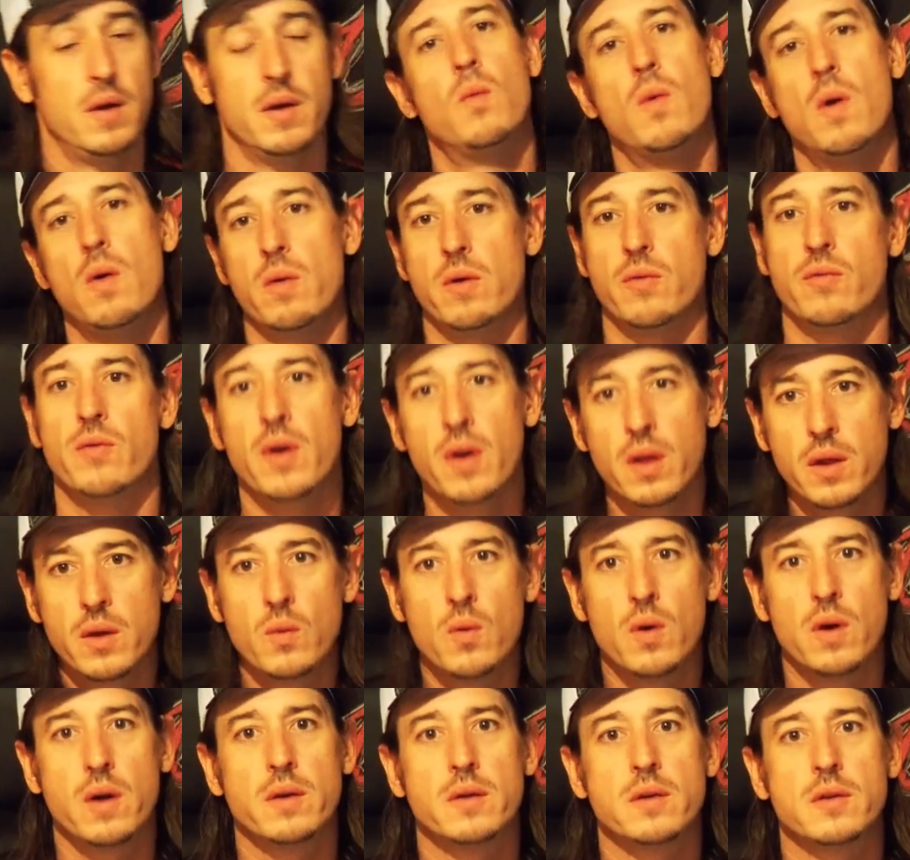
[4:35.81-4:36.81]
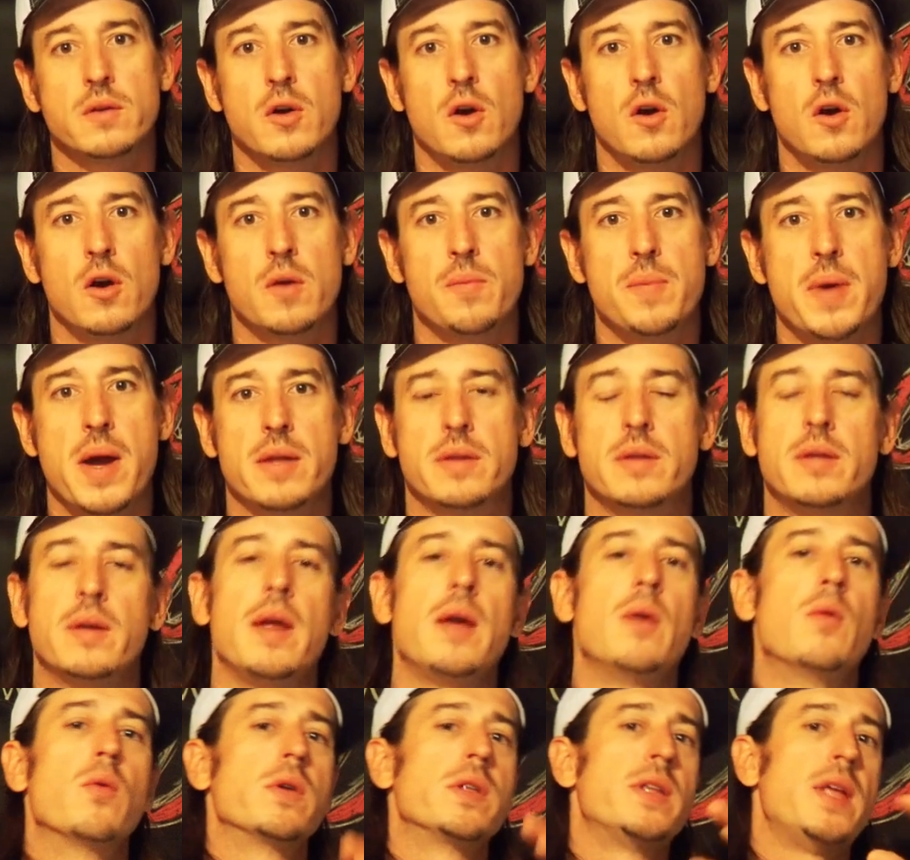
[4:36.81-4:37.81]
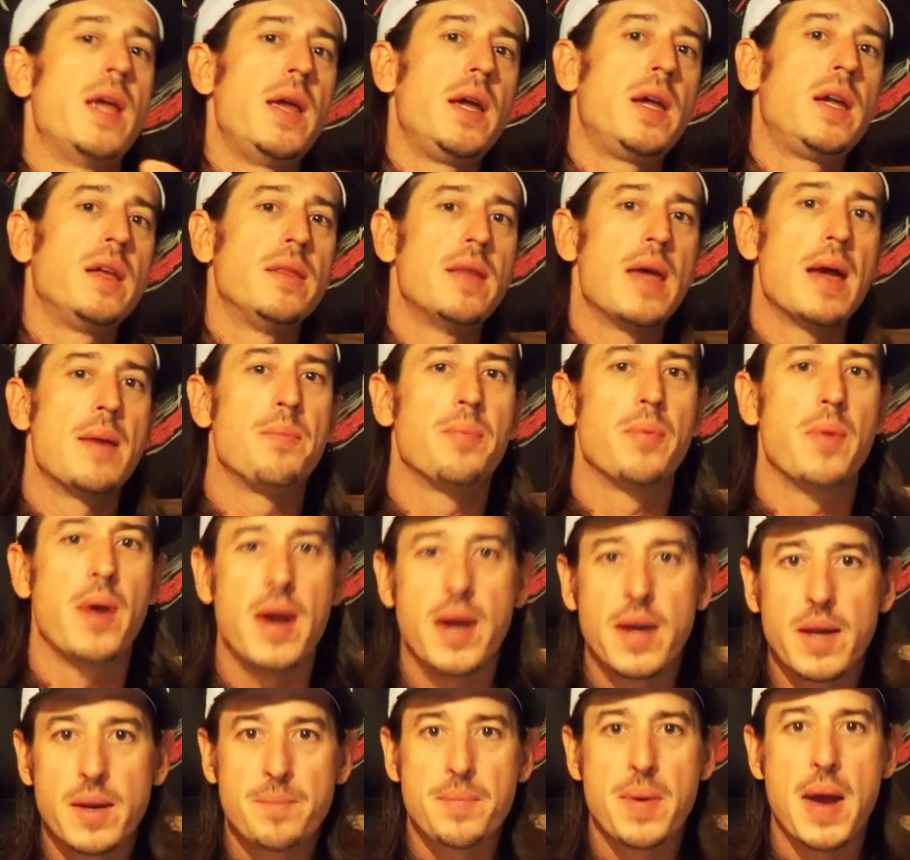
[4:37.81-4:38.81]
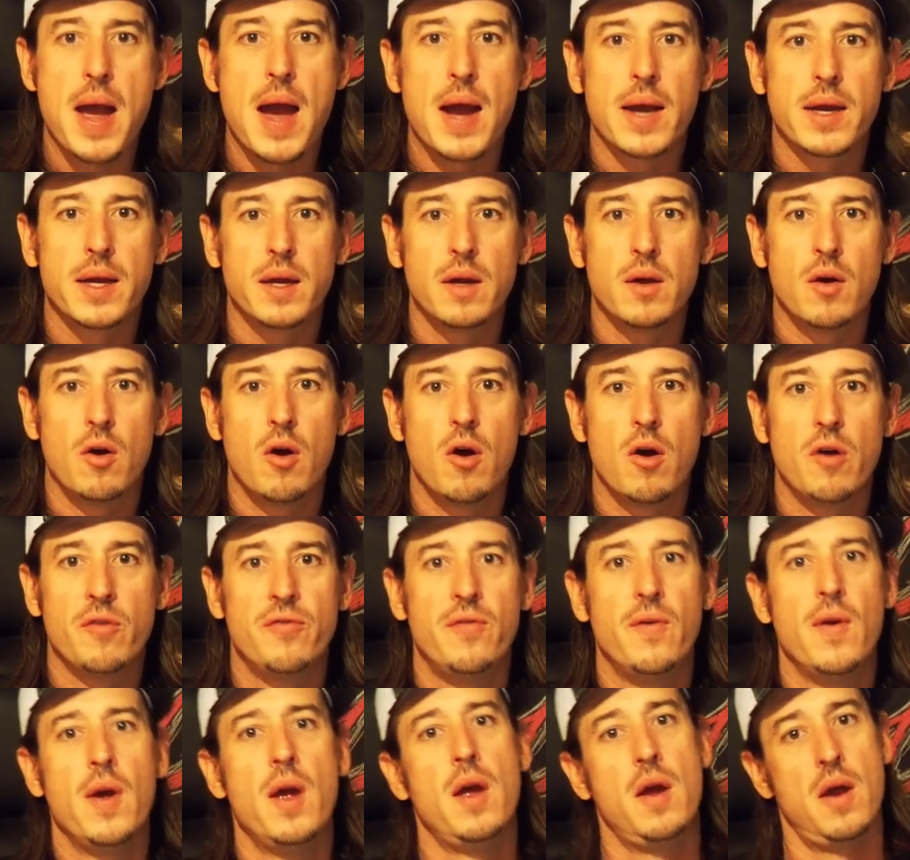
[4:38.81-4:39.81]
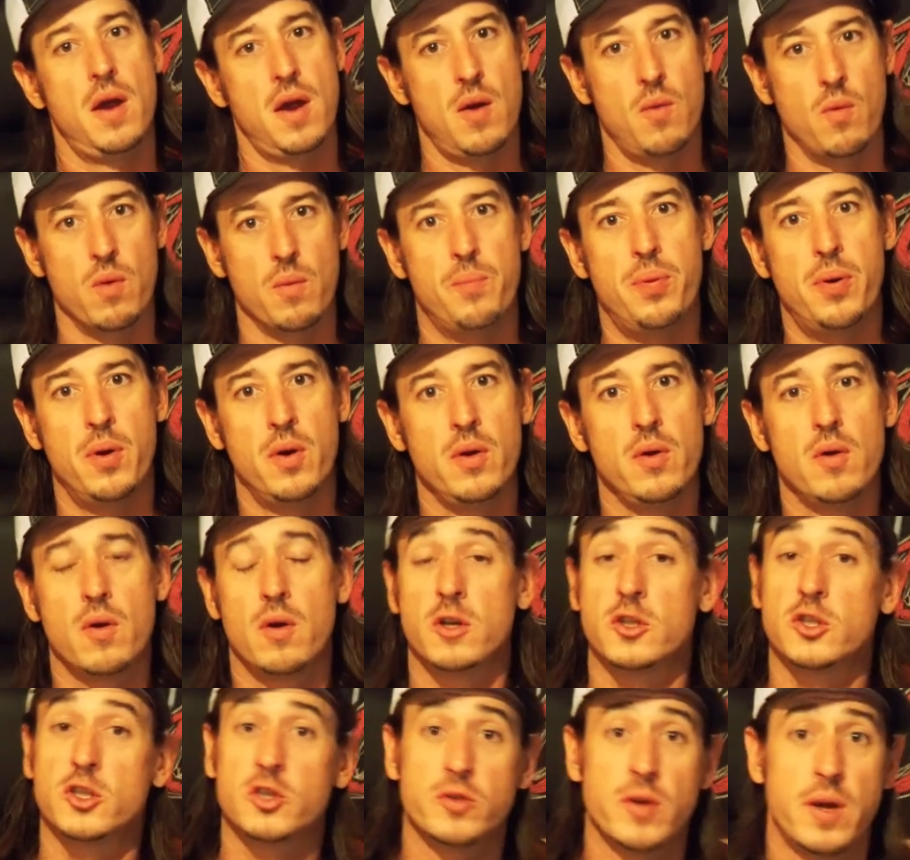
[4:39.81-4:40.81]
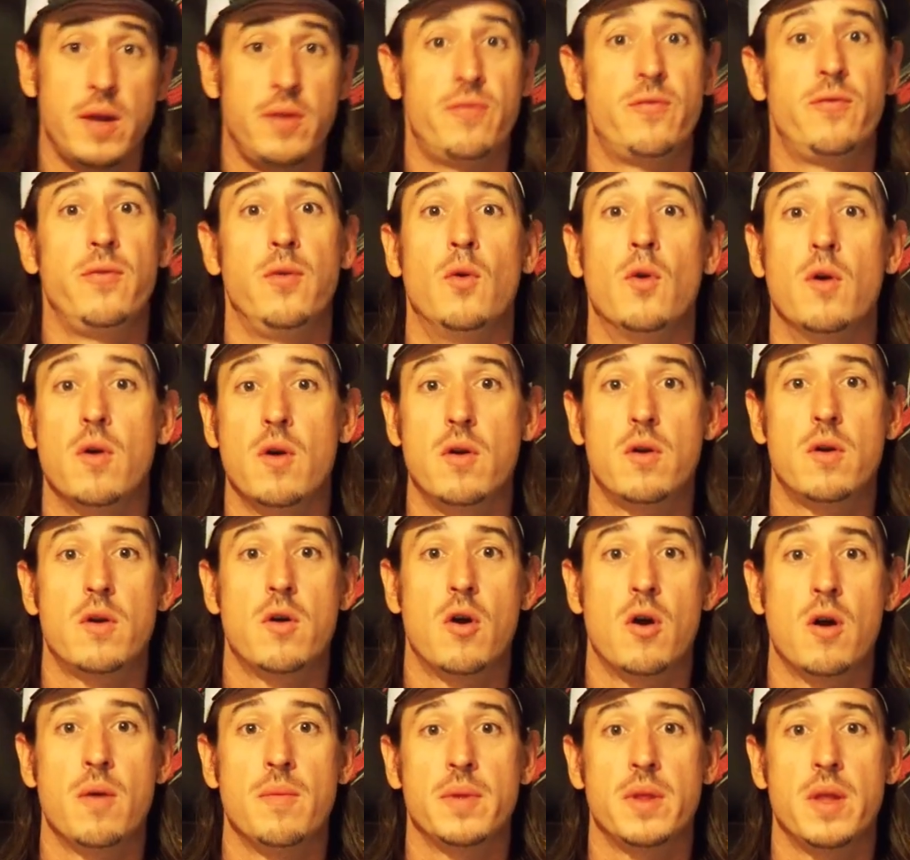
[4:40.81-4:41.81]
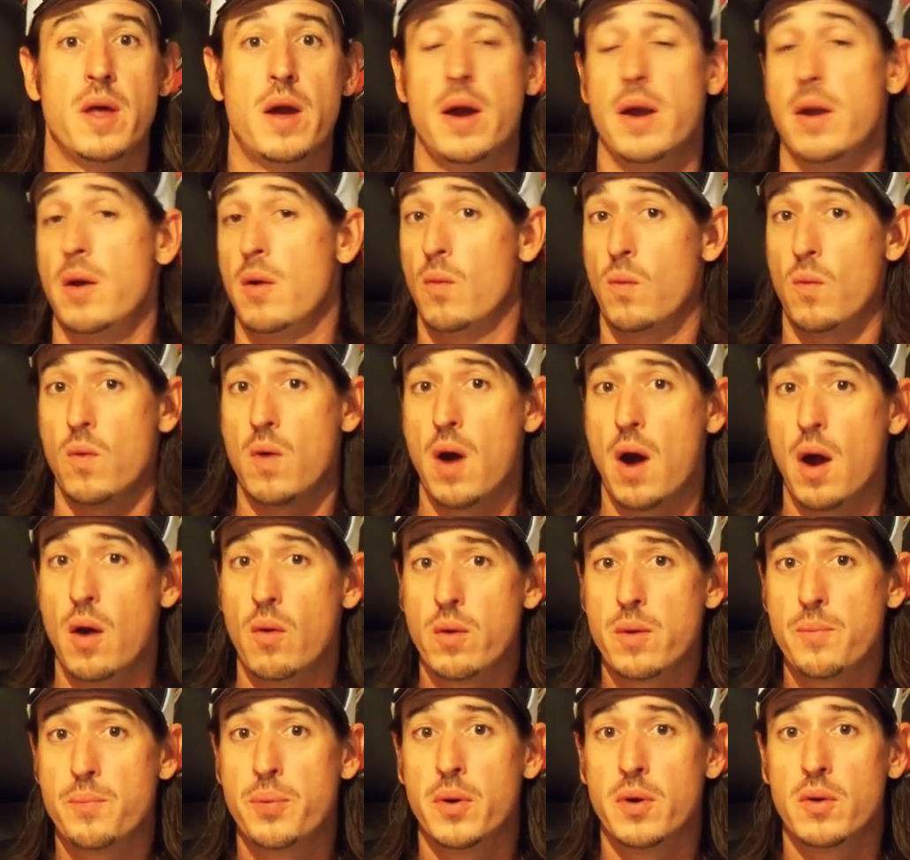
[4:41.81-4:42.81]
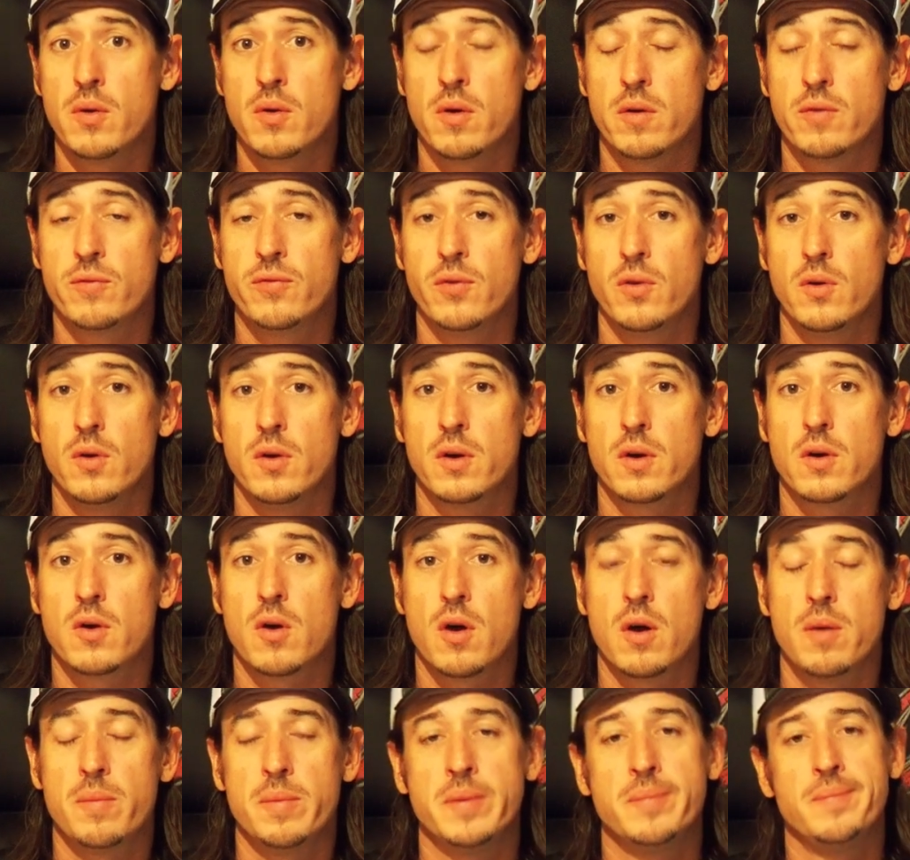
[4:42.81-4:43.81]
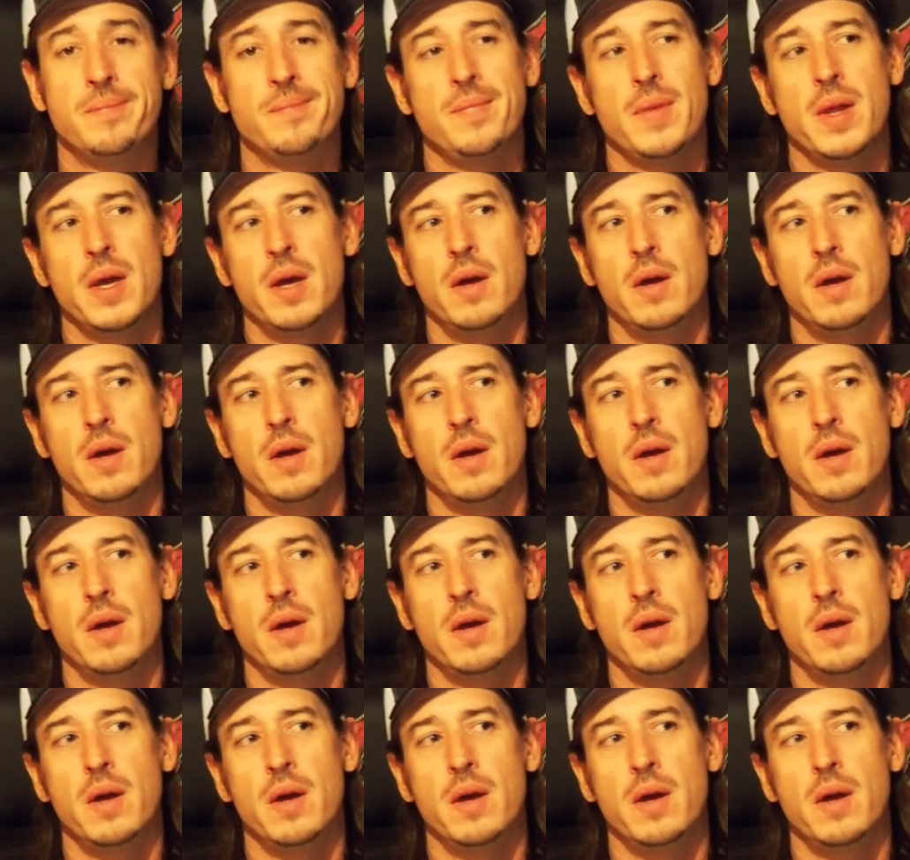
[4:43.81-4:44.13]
What we really wanted to talk about today, we're taking that braided backing off and we're putting on a straight fluorocarbon line. Why are we putting on fluorocarbon?